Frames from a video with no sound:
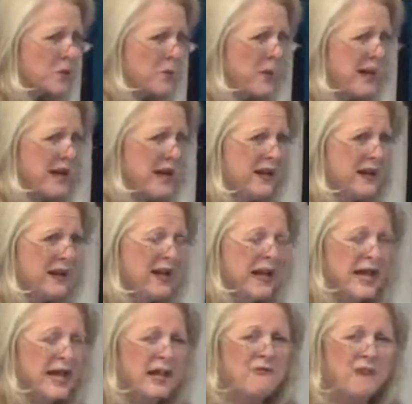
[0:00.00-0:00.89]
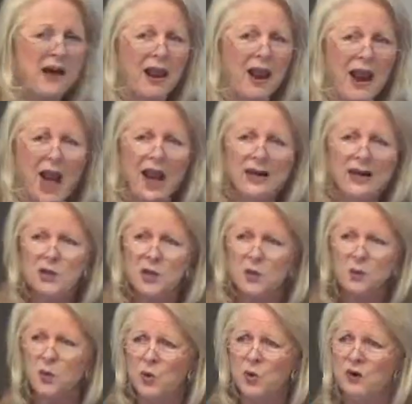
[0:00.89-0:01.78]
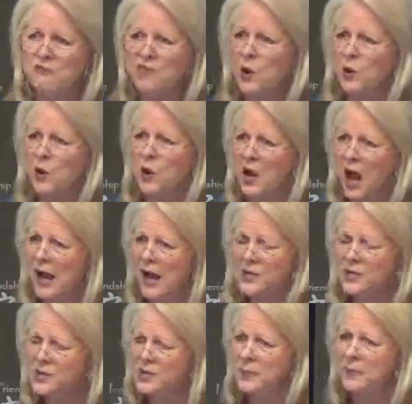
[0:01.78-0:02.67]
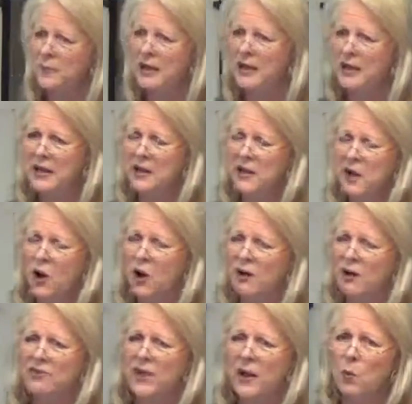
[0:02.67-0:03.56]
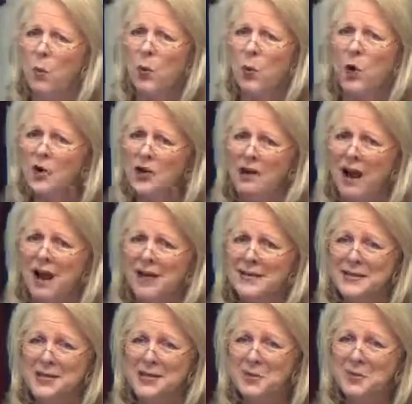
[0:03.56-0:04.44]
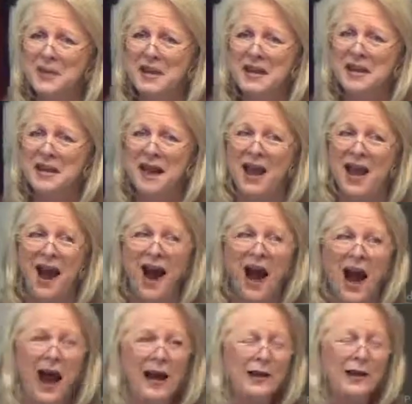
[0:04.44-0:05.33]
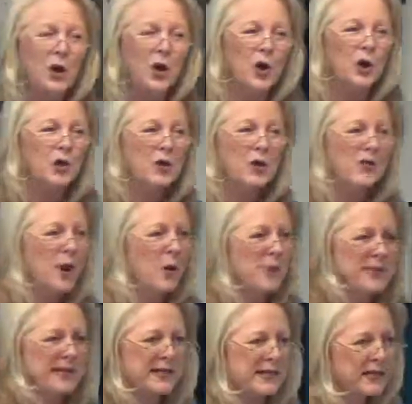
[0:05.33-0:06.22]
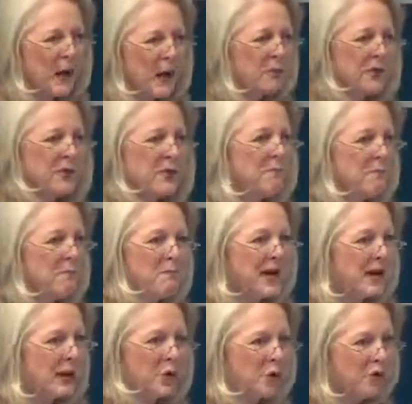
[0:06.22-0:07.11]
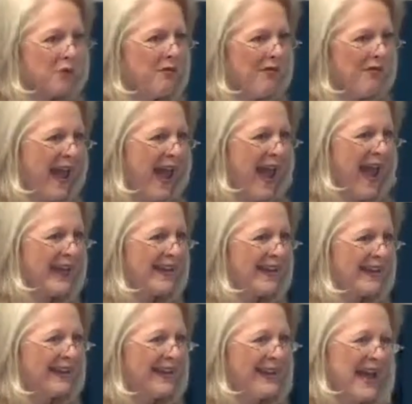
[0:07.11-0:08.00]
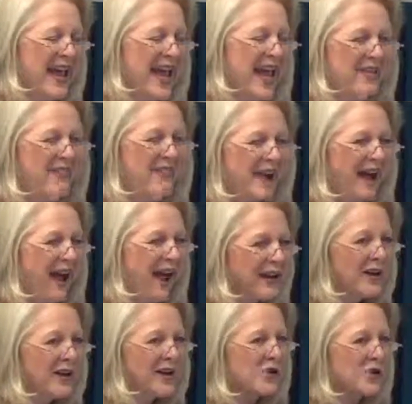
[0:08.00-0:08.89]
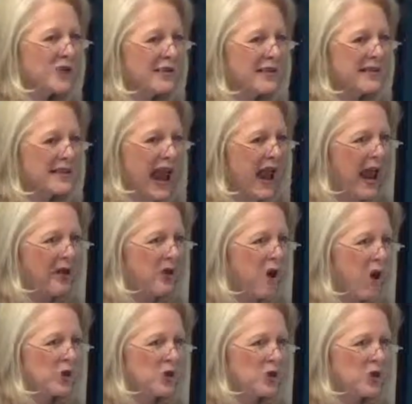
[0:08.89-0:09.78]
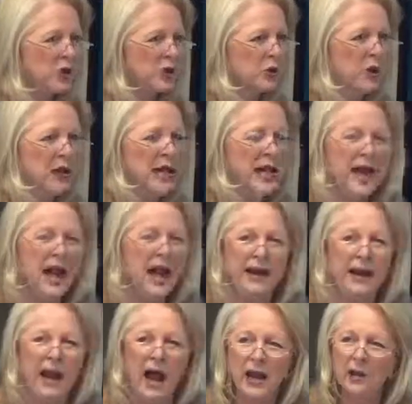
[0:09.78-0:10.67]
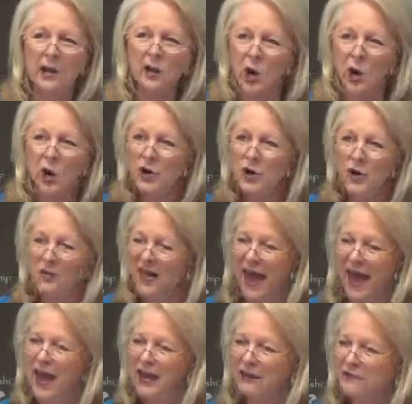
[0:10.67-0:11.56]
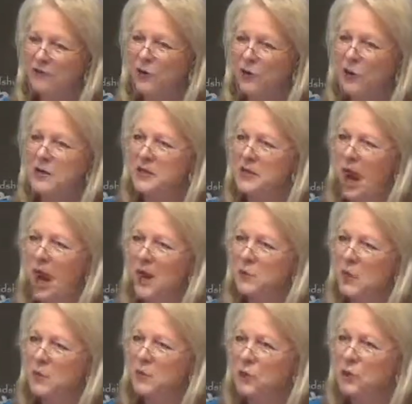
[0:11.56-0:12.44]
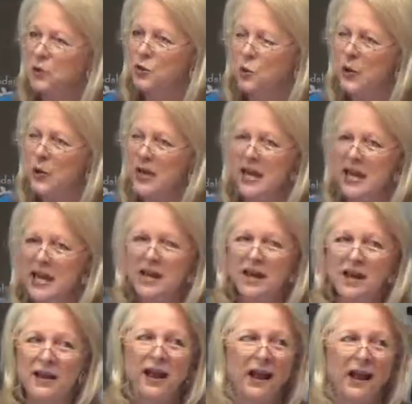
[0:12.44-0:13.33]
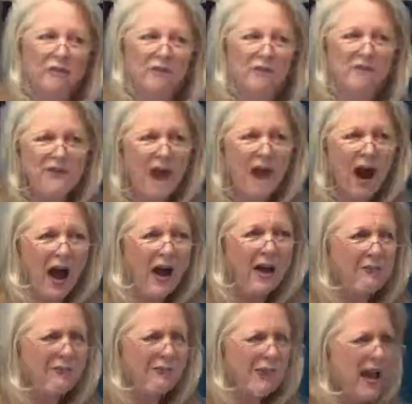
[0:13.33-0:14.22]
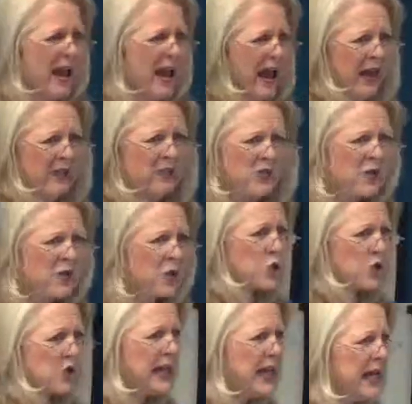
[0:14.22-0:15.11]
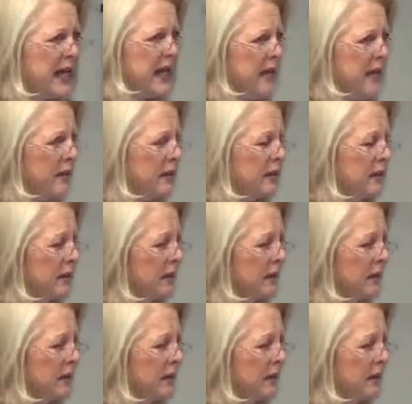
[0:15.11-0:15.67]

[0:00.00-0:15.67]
me, if I liked them, or if they were nice to me, or if they weren't nice to me. I learned there was something bigger than that that I could just hang on to. And I learned that from the time I was 3 and 5 and 13,